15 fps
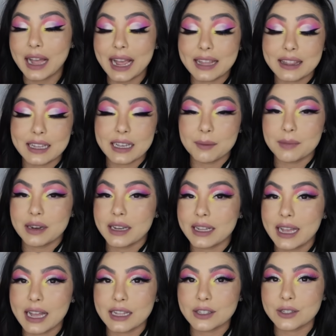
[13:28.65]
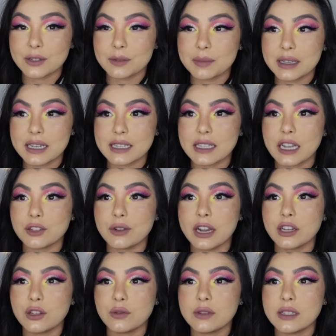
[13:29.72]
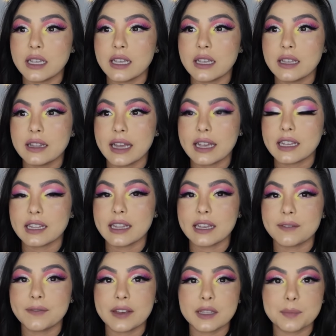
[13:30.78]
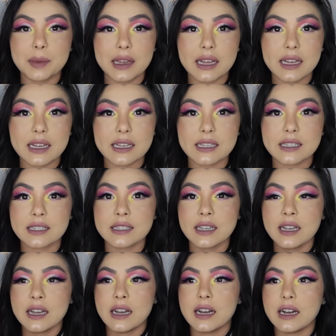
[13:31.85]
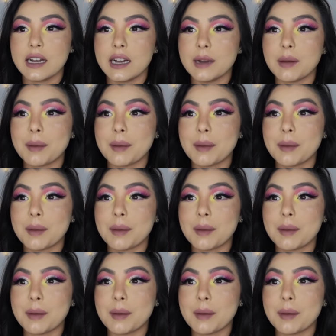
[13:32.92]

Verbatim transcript: I think I'm gonna get to because I tried using like like Fix Plus um,